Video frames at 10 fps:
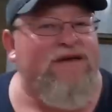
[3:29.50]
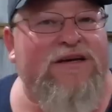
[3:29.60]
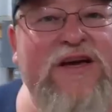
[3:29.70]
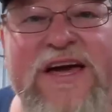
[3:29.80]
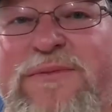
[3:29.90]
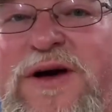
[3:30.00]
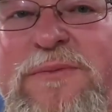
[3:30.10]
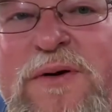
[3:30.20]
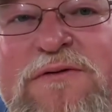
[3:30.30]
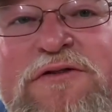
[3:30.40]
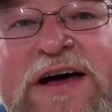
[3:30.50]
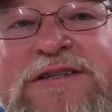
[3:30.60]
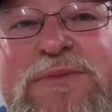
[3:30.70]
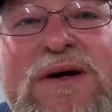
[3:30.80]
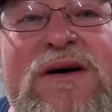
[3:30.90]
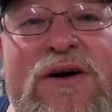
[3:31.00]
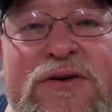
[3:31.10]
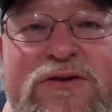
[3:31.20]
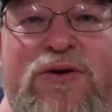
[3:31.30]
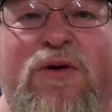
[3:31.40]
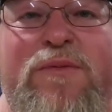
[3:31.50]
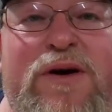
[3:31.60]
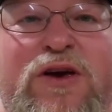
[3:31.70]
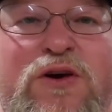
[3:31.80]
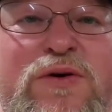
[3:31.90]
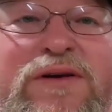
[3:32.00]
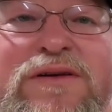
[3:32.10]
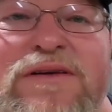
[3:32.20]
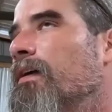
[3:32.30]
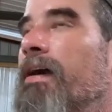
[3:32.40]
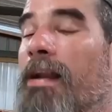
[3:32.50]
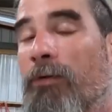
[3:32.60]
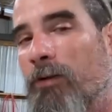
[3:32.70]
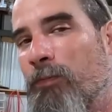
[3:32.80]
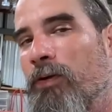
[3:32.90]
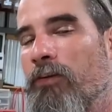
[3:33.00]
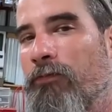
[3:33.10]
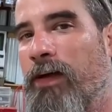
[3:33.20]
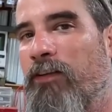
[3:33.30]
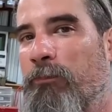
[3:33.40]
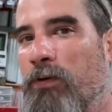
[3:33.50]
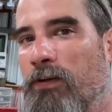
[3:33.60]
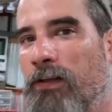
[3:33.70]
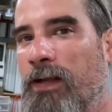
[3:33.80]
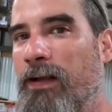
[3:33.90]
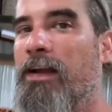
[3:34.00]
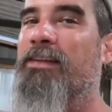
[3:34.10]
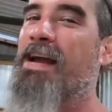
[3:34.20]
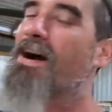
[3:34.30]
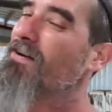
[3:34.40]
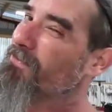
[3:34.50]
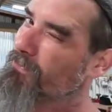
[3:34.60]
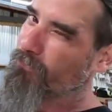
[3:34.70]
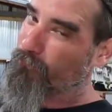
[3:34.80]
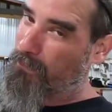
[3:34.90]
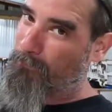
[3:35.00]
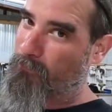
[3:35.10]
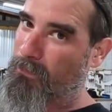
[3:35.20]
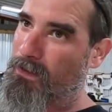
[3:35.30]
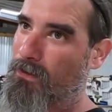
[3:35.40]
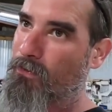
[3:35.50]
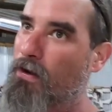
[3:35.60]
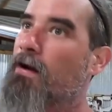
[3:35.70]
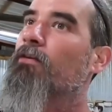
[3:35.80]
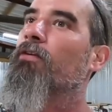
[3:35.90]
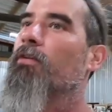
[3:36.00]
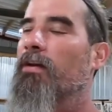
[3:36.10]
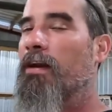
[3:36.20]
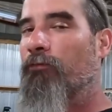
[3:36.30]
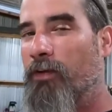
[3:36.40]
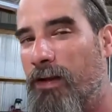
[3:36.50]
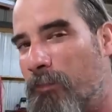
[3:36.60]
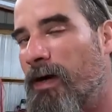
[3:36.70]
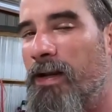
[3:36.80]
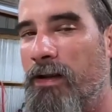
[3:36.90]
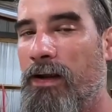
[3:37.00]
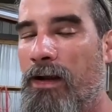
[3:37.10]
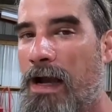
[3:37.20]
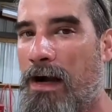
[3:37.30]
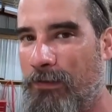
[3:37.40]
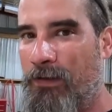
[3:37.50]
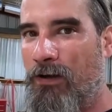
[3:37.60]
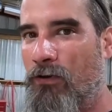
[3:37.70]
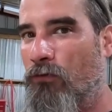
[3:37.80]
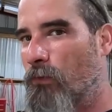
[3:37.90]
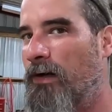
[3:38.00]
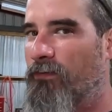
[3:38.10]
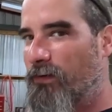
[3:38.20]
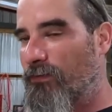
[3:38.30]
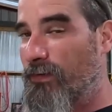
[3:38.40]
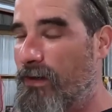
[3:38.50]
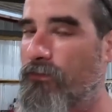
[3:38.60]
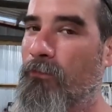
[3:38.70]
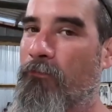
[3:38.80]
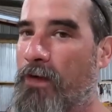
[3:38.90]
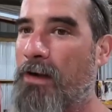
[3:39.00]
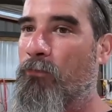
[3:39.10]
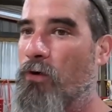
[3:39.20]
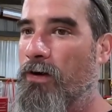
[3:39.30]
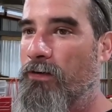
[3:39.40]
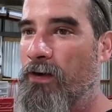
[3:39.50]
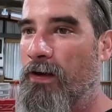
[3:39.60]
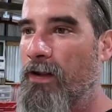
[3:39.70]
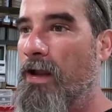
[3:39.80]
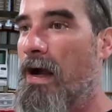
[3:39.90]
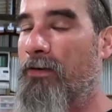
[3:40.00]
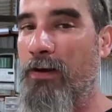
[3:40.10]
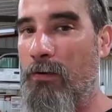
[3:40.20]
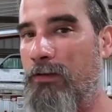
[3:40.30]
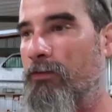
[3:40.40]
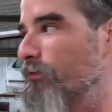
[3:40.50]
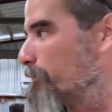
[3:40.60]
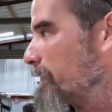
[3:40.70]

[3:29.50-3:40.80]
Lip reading: You can hit me up on Facebook under Troy McEwen. And I'm going to put his Facebook link down in the description below. So if anybody out there who's watching this needs some fab work done, I tell you what, this is the